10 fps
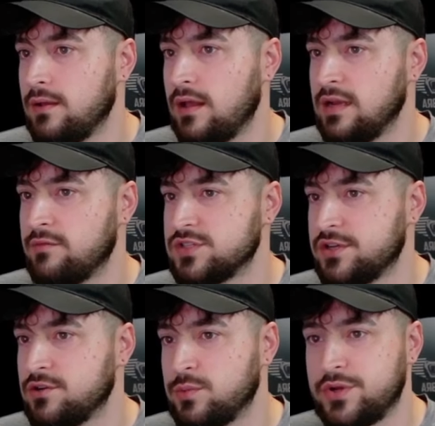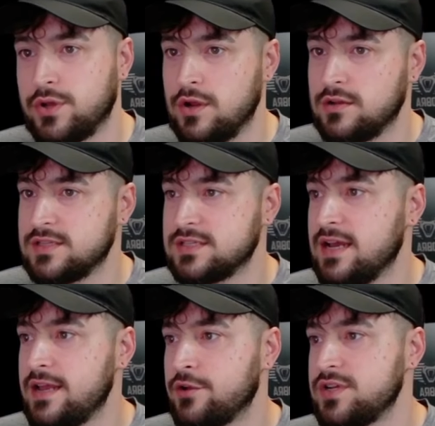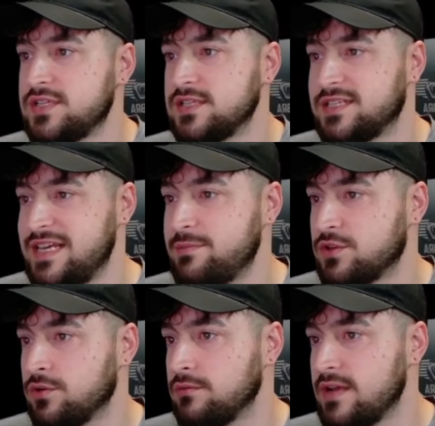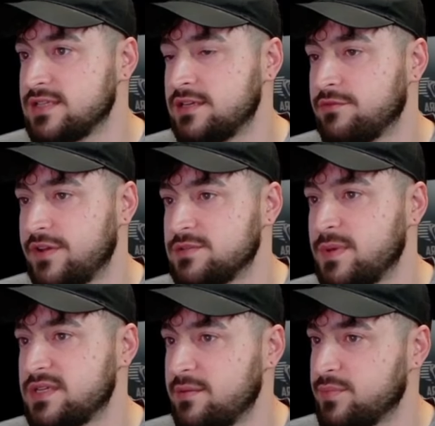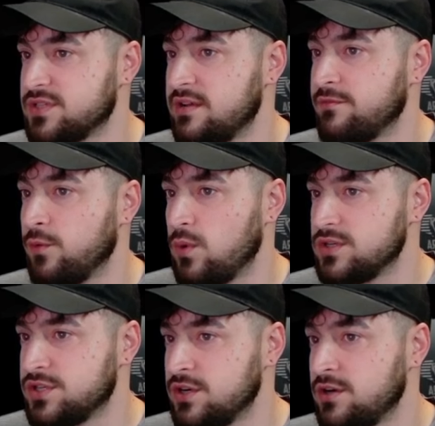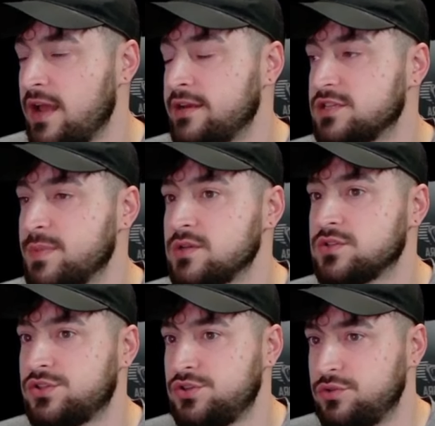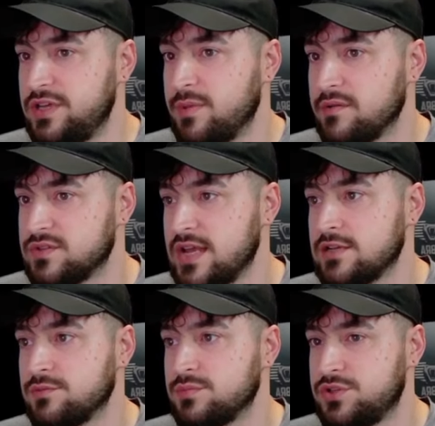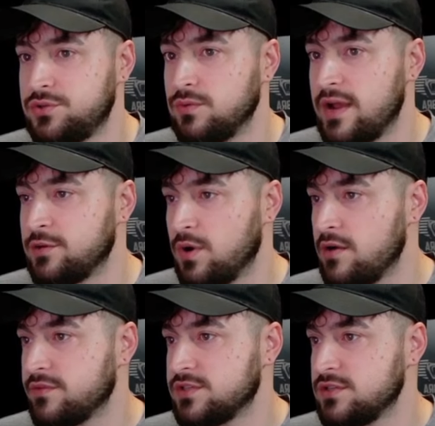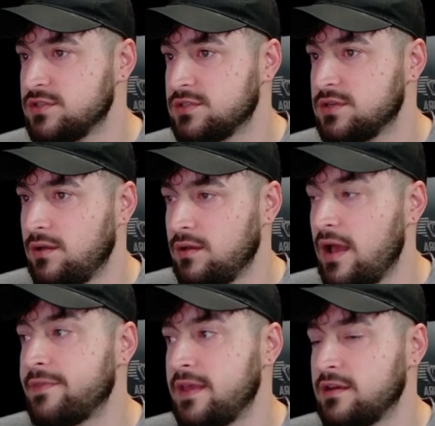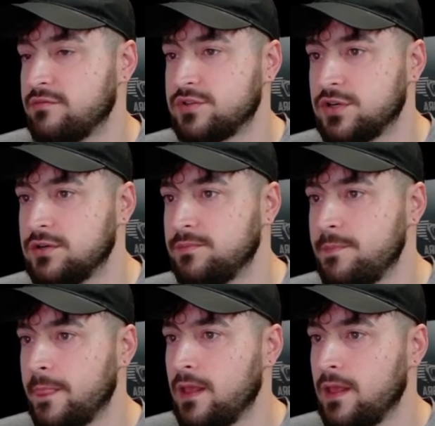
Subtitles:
At level 0, when you unlock this guy, increases a team's crit res and defense by 10% for 1 turn and dispels 2 debuff stacks from 2 random officers at the end of a turn.